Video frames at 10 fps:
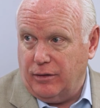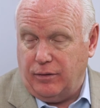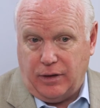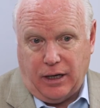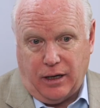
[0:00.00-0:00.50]

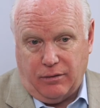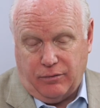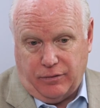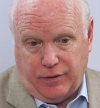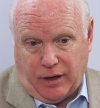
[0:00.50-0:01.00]

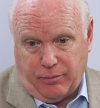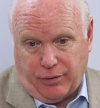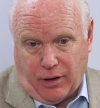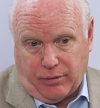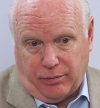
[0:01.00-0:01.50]
We've got
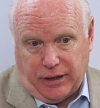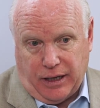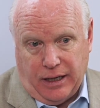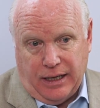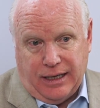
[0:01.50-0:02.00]
probably
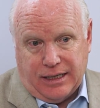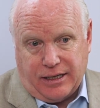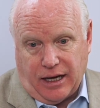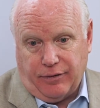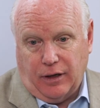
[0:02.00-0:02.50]

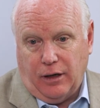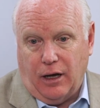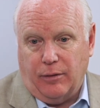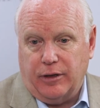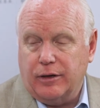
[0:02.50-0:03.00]
7
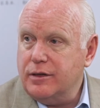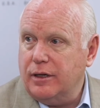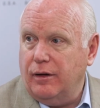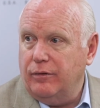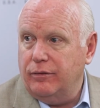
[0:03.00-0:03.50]
kilometers
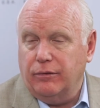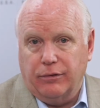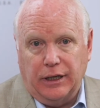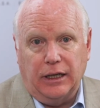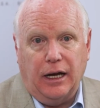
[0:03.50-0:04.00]
of
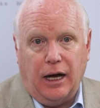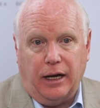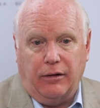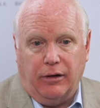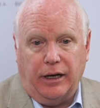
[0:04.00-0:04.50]
really
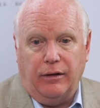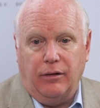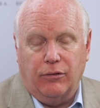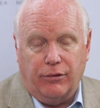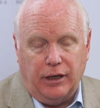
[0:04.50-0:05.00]
high grade,
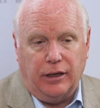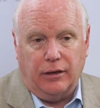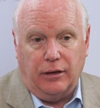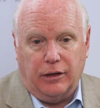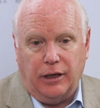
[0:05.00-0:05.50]
really
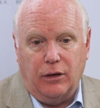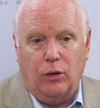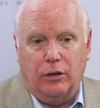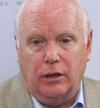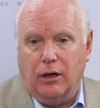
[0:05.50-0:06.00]
good looking
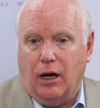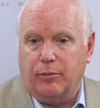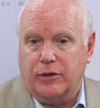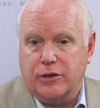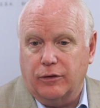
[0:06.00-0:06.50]
gold and
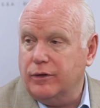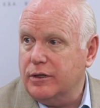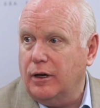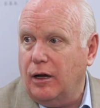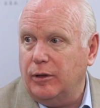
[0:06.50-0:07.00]
copper
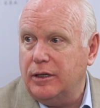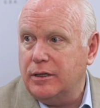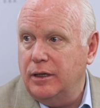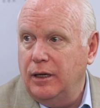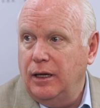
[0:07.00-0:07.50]
surface
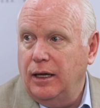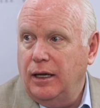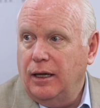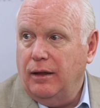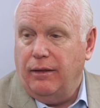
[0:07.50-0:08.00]
anomalies.
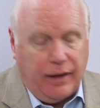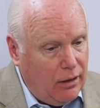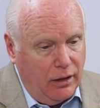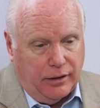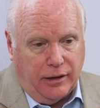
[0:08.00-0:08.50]
They
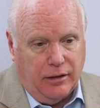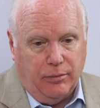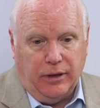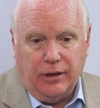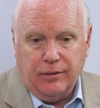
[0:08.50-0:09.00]
all need to
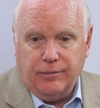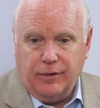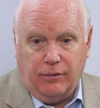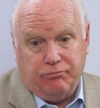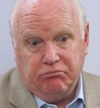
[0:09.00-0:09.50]
be
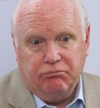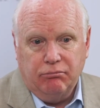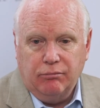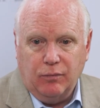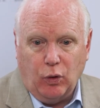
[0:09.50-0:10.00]

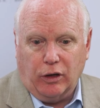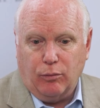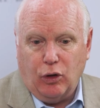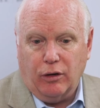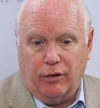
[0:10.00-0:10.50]
worked
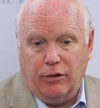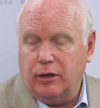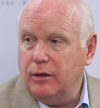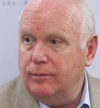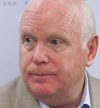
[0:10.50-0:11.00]
more and drilled.